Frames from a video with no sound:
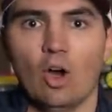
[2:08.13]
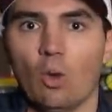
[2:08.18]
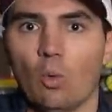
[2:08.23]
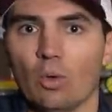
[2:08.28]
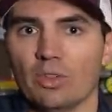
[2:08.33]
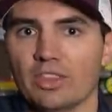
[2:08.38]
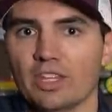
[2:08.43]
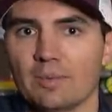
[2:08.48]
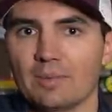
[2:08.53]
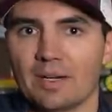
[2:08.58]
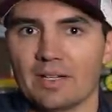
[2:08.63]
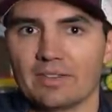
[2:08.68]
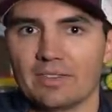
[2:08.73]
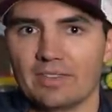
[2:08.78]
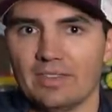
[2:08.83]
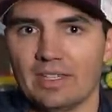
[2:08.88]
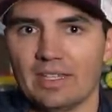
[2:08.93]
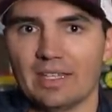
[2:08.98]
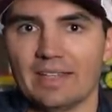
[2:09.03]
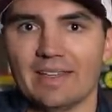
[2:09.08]
One thing
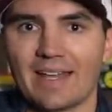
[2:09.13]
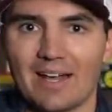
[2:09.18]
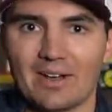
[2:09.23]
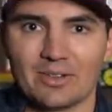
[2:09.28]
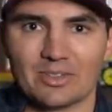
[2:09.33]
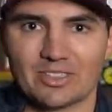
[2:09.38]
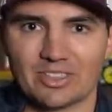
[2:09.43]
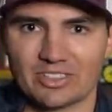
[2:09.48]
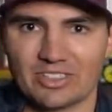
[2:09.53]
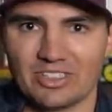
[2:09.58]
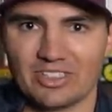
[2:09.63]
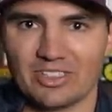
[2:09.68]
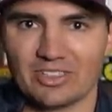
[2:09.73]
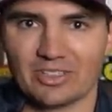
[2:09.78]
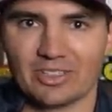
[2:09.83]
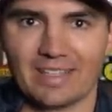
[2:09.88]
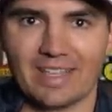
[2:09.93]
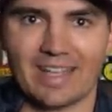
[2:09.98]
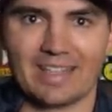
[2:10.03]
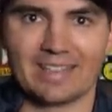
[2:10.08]
about the analysis
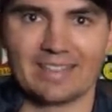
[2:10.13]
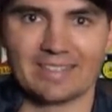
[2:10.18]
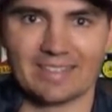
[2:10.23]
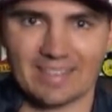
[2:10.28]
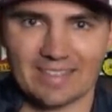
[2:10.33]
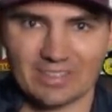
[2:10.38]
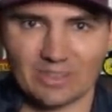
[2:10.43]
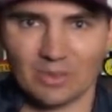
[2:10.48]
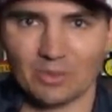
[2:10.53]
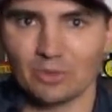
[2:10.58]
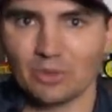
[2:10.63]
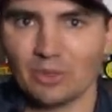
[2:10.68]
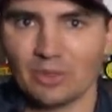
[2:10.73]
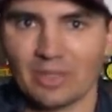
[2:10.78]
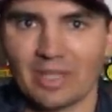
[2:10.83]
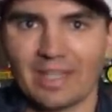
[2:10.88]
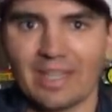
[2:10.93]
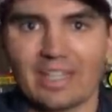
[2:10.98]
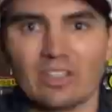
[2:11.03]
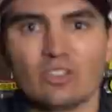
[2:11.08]
here, again, is that it's only
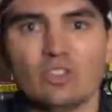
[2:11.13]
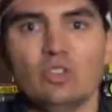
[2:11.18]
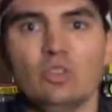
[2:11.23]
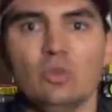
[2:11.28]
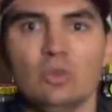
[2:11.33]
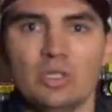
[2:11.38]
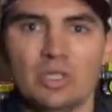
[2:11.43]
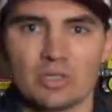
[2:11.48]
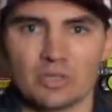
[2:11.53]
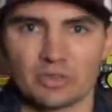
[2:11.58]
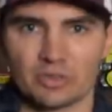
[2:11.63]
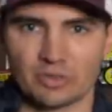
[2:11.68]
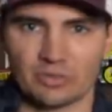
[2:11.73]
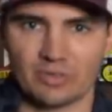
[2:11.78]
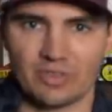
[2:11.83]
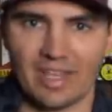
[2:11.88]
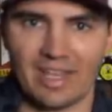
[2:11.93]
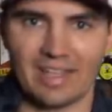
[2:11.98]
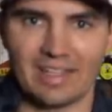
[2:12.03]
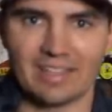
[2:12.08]
looking at 2 years
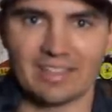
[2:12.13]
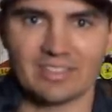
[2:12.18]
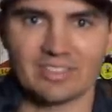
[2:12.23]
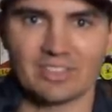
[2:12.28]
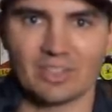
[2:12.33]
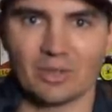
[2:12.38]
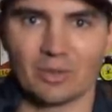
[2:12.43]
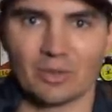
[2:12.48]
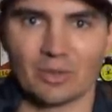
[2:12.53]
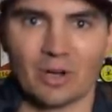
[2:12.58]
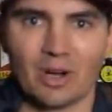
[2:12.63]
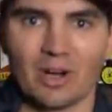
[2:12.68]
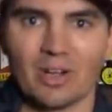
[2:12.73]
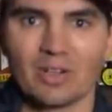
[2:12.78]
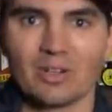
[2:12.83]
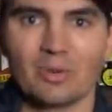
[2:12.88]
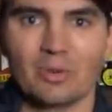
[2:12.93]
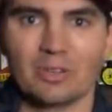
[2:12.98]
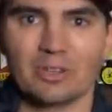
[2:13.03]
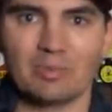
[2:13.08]
of data, so there
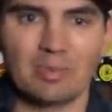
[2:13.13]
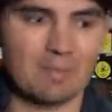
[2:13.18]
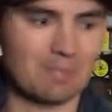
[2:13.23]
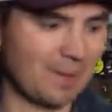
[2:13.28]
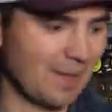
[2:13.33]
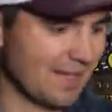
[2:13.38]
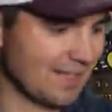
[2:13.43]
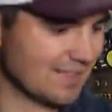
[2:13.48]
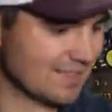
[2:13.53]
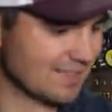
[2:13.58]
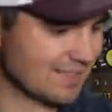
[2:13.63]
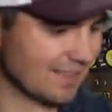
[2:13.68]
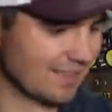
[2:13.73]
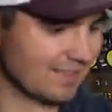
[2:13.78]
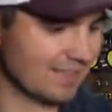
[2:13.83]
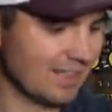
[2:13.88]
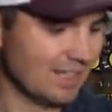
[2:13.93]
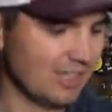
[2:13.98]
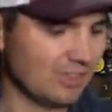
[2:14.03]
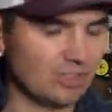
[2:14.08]
are going to be baits
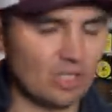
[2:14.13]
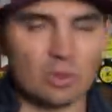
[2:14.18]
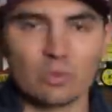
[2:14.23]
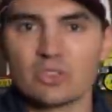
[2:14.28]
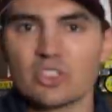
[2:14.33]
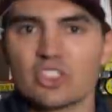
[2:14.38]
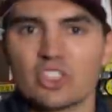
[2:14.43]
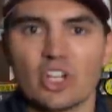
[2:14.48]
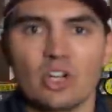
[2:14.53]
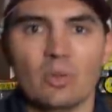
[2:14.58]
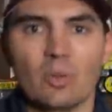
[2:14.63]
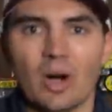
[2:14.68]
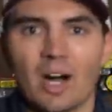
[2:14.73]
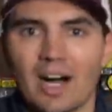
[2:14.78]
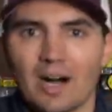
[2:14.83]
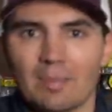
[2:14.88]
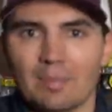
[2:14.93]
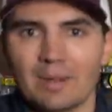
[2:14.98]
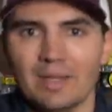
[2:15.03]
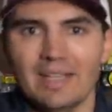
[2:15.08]
that don't show
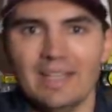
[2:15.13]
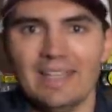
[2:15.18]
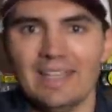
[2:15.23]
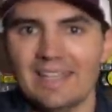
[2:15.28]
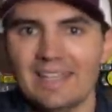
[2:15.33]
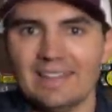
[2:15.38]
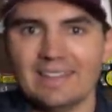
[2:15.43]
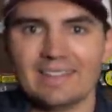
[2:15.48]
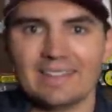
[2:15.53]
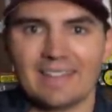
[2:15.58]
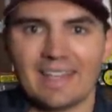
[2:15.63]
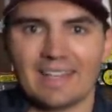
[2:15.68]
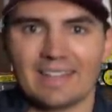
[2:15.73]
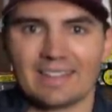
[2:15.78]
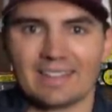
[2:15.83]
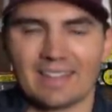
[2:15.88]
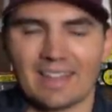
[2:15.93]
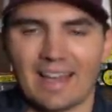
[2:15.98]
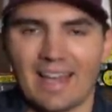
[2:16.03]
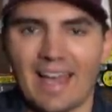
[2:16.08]
up in the
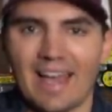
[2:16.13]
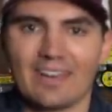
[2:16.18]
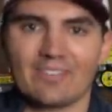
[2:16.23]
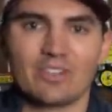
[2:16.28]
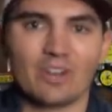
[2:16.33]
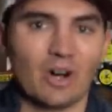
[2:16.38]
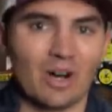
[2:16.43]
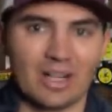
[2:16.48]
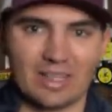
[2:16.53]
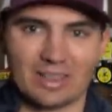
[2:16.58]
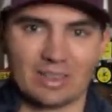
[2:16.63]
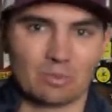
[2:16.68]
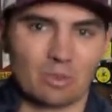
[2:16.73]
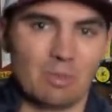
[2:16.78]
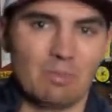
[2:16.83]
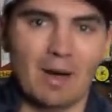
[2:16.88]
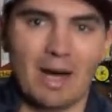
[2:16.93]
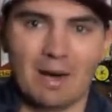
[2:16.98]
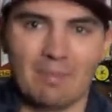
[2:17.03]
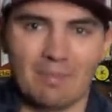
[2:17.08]
data that I have caught
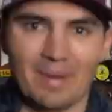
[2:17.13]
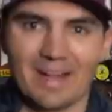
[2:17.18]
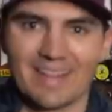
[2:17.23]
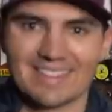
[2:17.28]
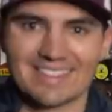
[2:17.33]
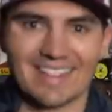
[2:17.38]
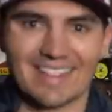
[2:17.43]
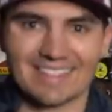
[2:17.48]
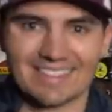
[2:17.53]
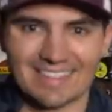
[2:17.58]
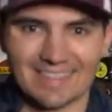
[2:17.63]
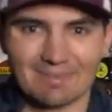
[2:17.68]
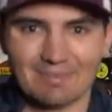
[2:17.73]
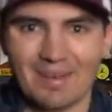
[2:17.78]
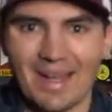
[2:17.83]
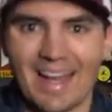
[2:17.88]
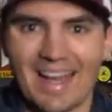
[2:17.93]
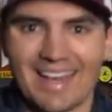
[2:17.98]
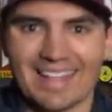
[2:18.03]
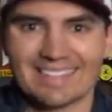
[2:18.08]
3-pound bass on in the
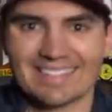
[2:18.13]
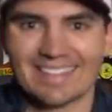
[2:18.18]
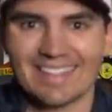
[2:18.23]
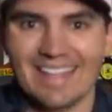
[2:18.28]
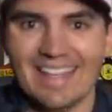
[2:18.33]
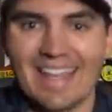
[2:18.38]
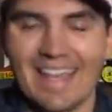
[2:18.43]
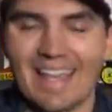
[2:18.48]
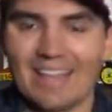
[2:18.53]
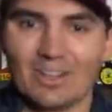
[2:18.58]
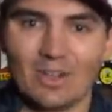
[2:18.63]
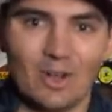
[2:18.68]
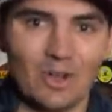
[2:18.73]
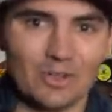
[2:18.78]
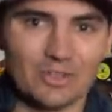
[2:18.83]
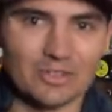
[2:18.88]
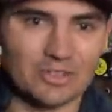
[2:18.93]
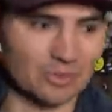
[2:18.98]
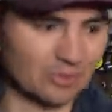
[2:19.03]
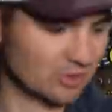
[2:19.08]
past, and
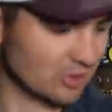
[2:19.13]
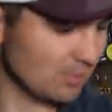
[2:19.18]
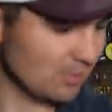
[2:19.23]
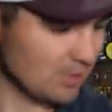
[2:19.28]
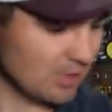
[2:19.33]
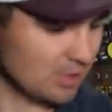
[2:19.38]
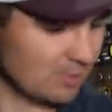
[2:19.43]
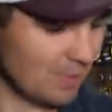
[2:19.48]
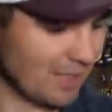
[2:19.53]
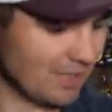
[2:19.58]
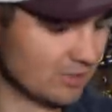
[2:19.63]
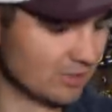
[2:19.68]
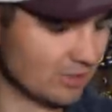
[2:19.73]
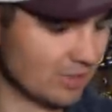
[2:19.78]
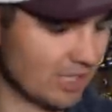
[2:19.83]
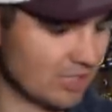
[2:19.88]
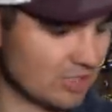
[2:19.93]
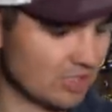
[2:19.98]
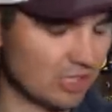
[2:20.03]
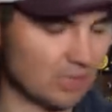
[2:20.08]
also some of these baits are
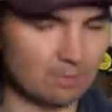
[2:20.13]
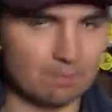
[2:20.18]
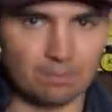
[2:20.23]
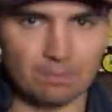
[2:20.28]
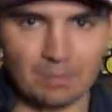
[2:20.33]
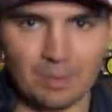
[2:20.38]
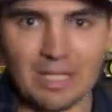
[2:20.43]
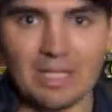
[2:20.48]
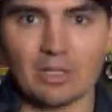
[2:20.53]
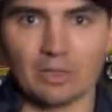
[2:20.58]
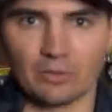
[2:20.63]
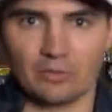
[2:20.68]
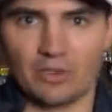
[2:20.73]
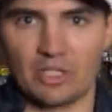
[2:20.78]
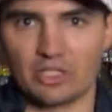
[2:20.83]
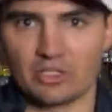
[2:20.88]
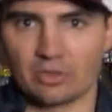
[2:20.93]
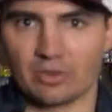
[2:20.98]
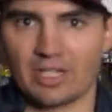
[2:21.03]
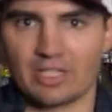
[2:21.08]
catching bigger
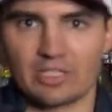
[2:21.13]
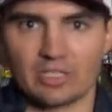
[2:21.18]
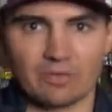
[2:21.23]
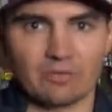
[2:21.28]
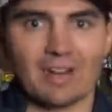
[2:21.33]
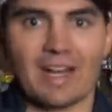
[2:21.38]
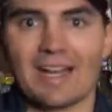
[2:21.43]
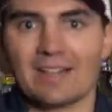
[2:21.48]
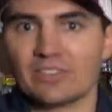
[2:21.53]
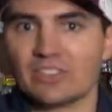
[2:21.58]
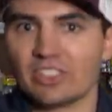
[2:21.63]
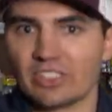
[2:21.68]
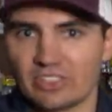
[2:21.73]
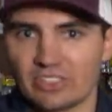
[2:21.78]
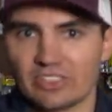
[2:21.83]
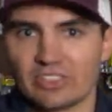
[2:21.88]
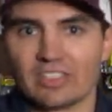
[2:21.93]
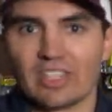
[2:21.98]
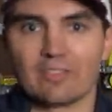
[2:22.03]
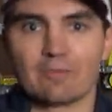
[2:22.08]
fish. They're catching 5,
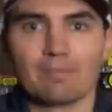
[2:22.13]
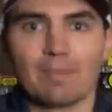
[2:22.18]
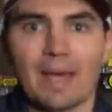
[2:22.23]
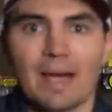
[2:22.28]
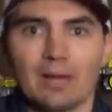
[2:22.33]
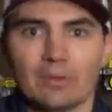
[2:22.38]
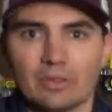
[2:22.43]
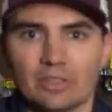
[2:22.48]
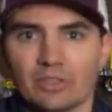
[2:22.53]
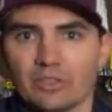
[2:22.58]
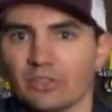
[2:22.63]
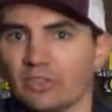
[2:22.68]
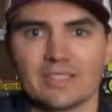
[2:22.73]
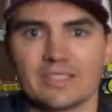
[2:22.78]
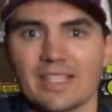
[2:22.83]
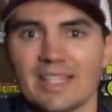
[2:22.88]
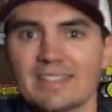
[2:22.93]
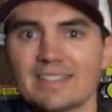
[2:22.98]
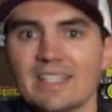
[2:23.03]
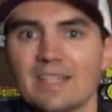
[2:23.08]
6, and 7-pounders,
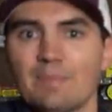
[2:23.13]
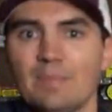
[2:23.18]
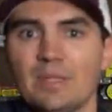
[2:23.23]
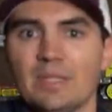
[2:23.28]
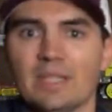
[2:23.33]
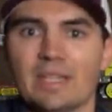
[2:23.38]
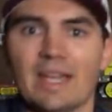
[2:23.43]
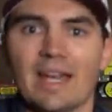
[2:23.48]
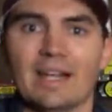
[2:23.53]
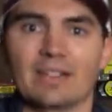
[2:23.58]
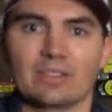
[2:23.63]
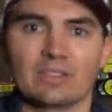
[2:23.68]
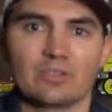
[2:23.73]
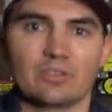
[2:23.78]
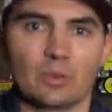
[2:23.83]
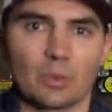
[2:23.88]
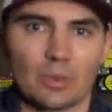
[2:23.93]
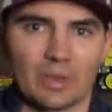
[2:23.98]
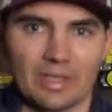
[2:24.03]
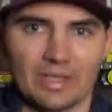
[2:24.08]
so that's not being accounted
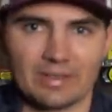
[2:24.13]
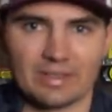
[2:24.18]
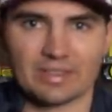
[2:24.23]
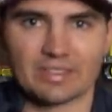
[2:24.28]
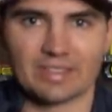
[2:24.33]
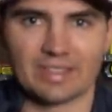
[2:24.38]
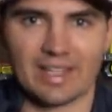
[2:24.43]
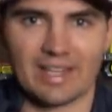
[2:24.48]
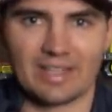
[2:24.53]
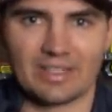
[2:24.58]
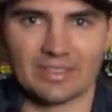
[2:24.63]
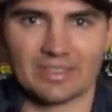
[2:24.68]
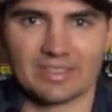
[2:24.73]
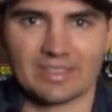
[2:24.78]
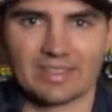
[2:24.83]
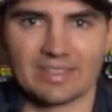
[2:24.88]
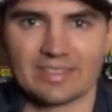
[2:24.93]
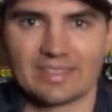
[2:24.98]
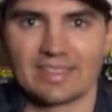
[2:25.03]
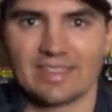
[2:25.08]
for in this
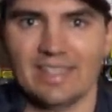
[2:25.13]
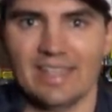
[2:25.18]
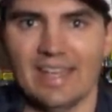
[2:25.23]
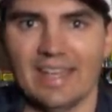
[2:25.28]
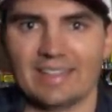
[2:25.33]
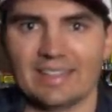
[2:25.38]
analysis.